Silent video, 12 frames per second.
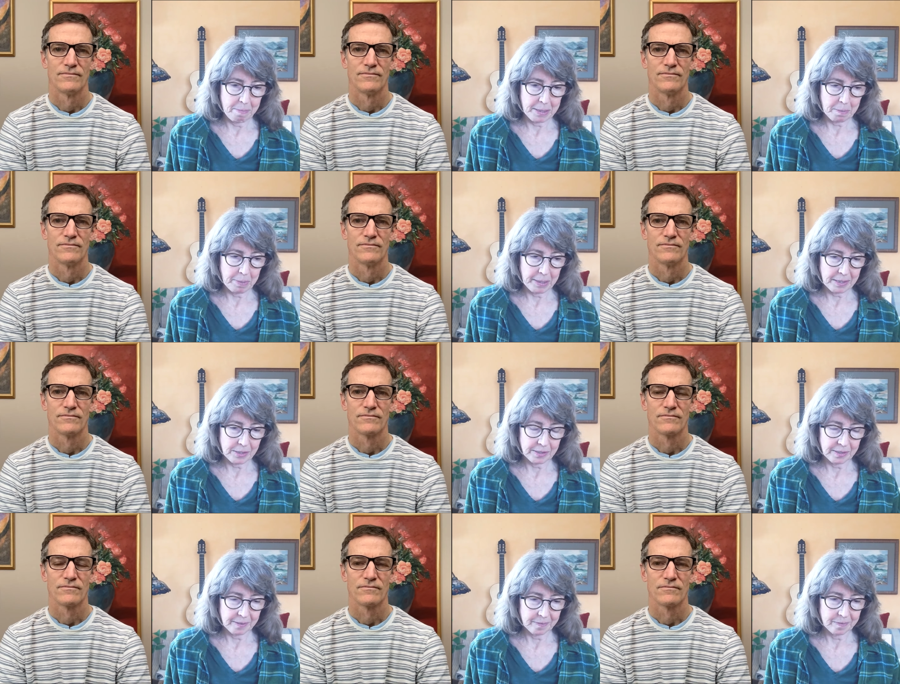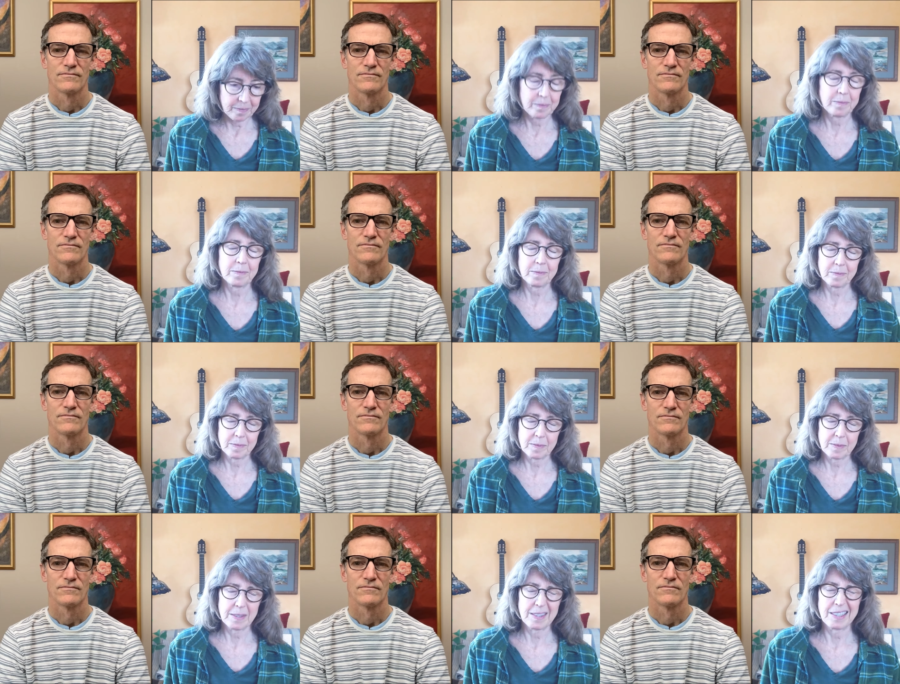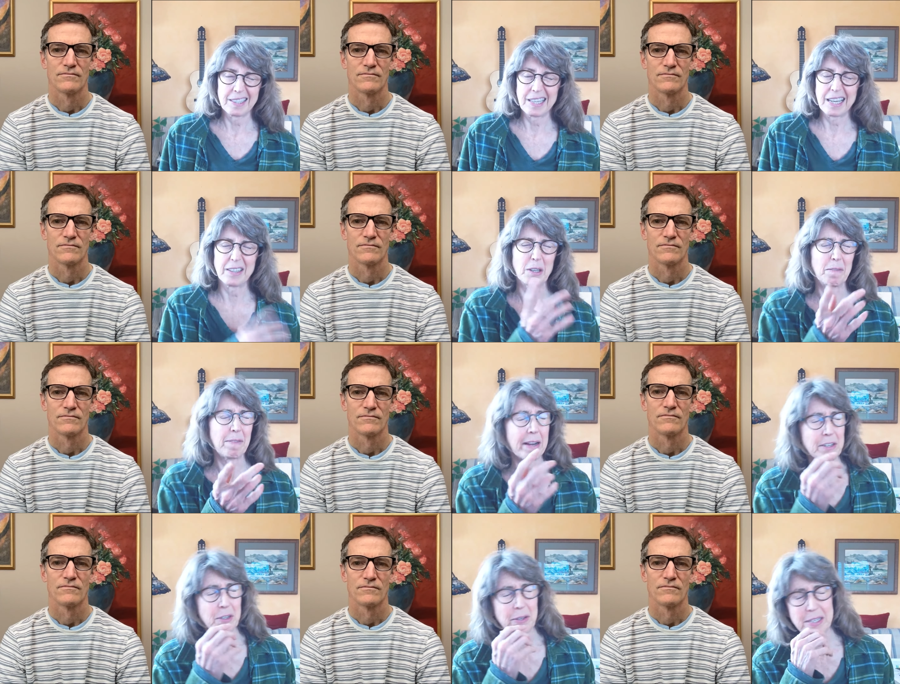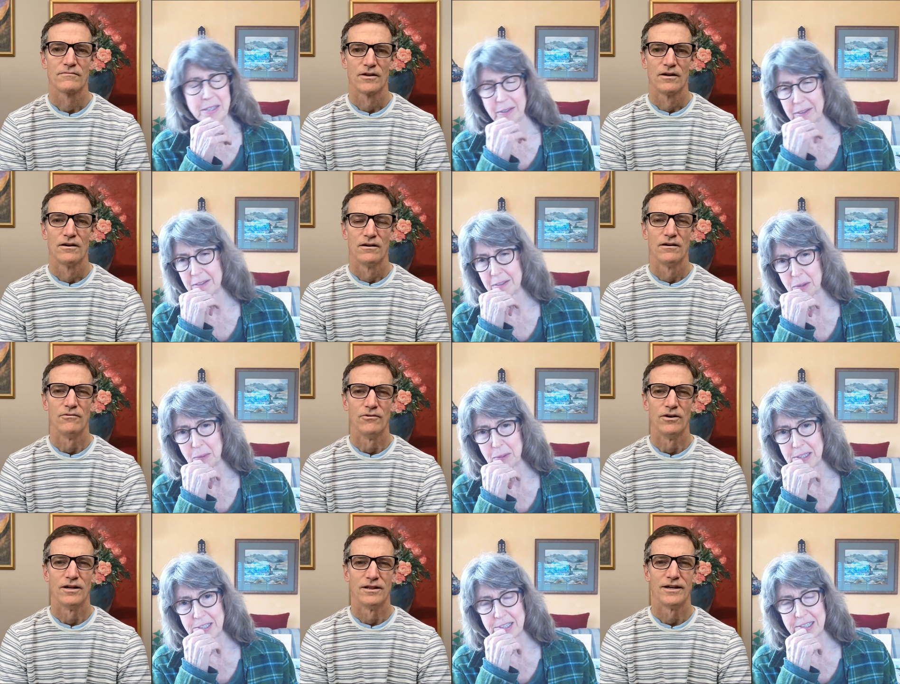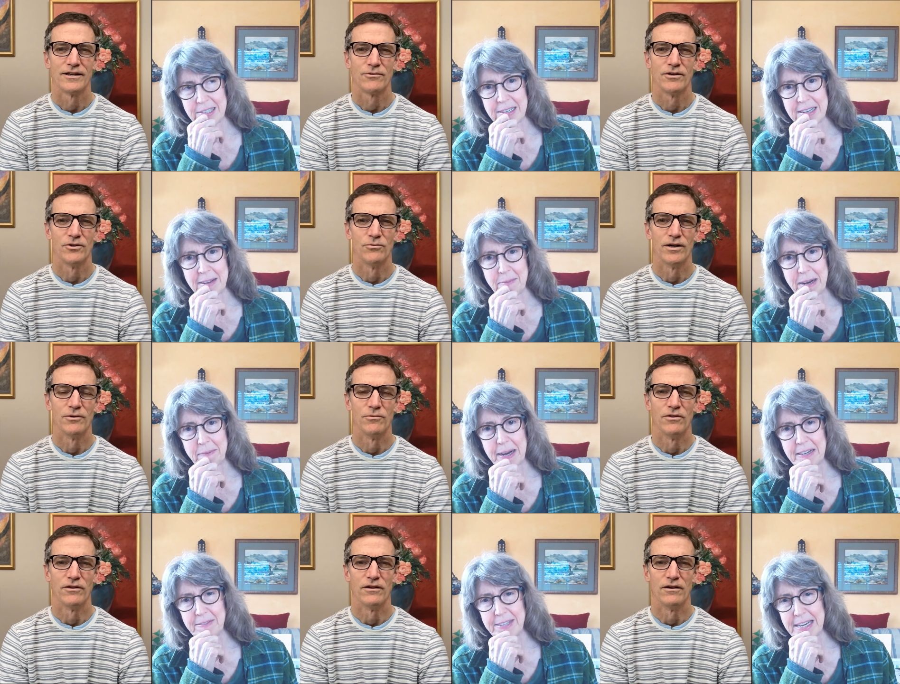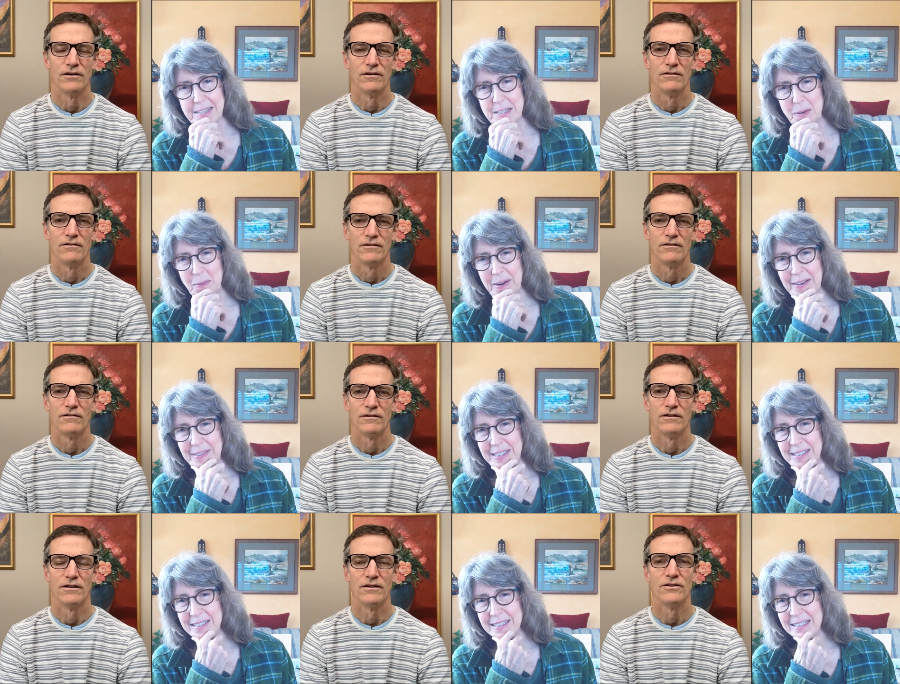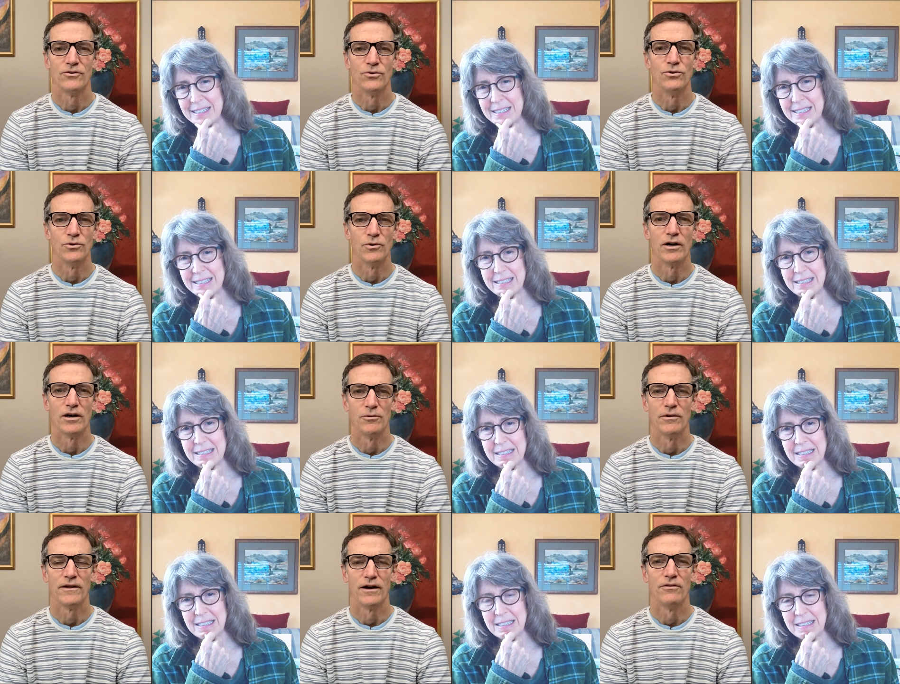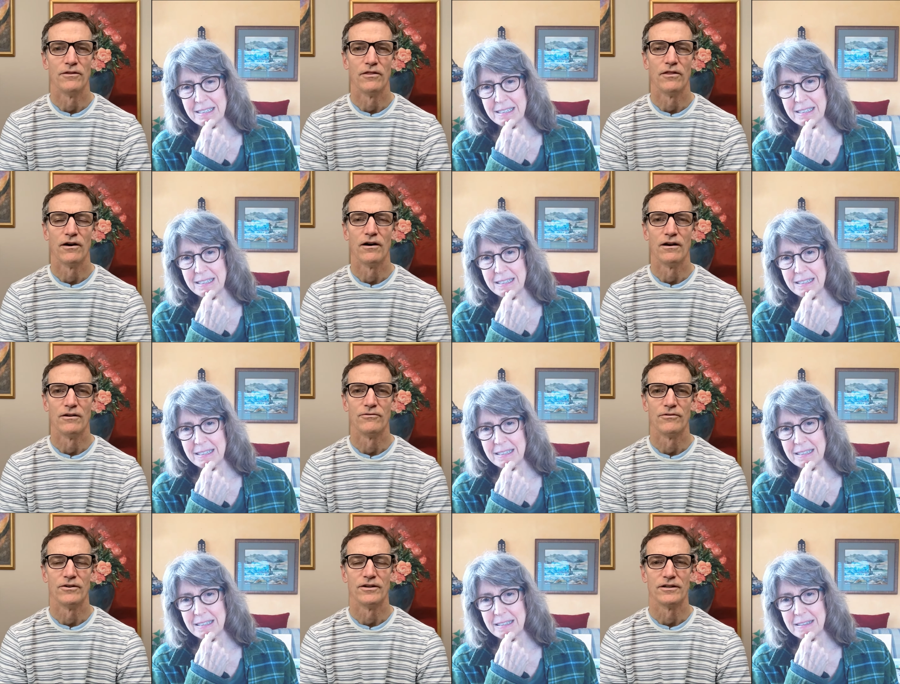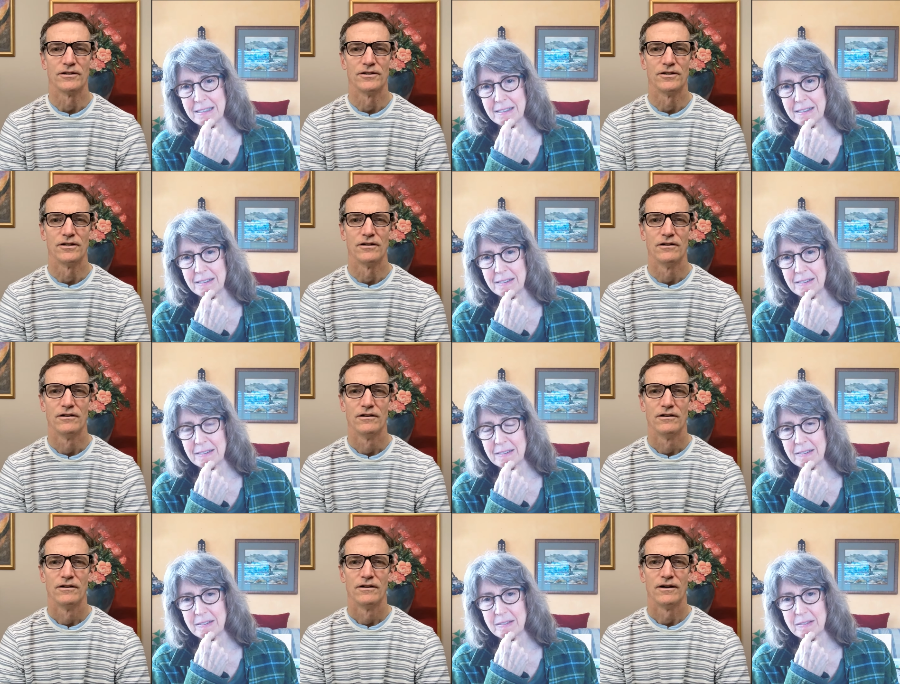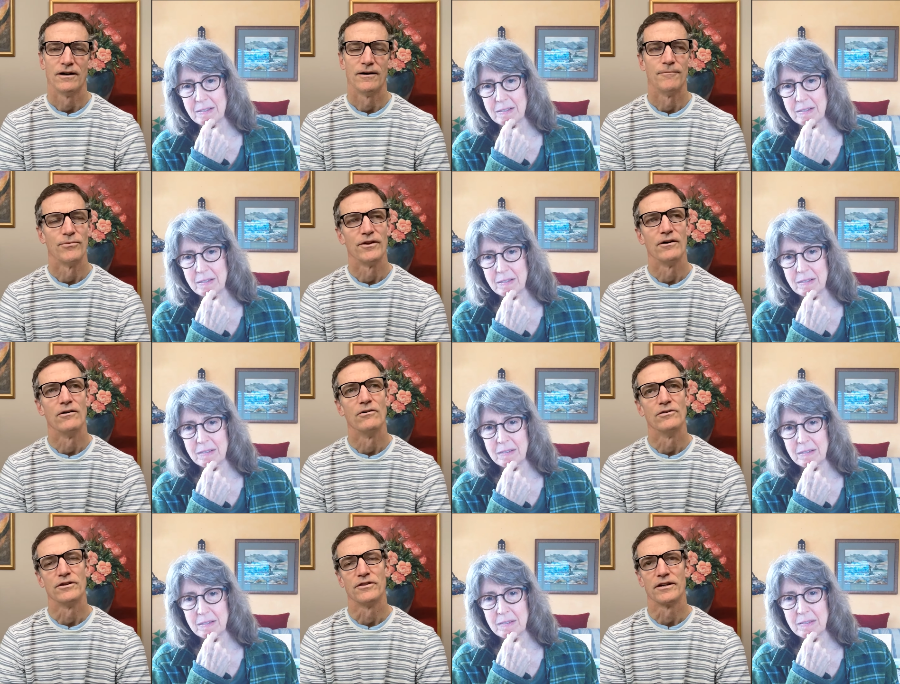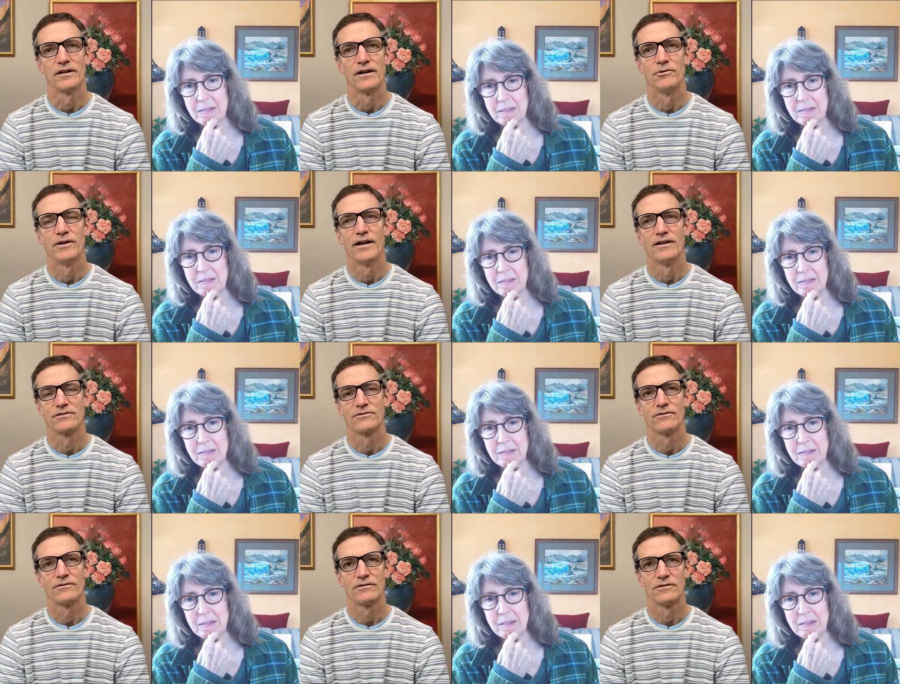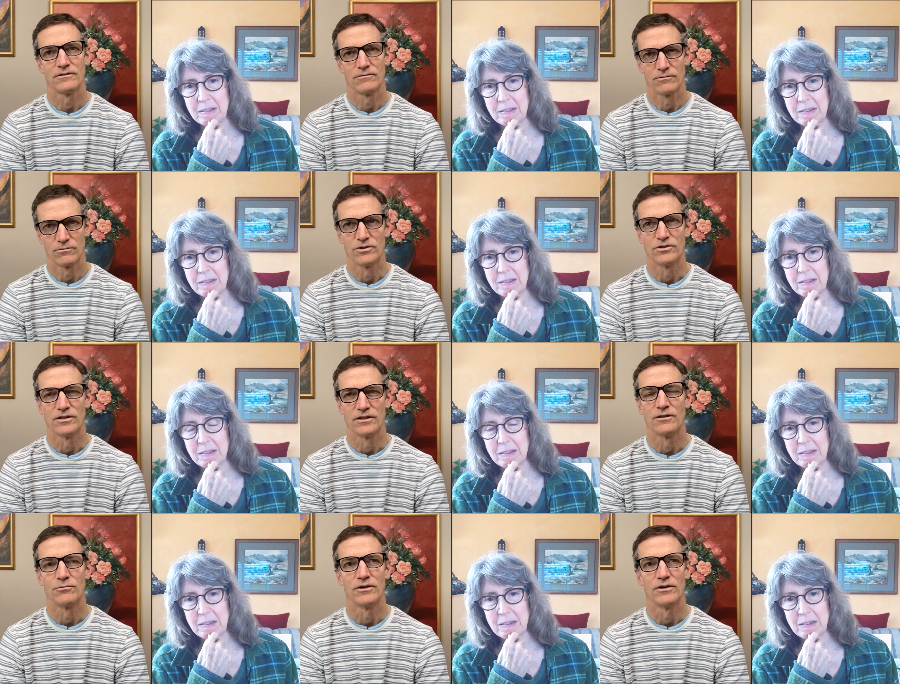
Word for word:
Speaker 1: big picture. I don't know if I addressed your, your well, question. Well, I like where you went My with that. It, it is
Speaker 2: who you are without the thought. It's very clear. Um, the only thing I would ask, which I think what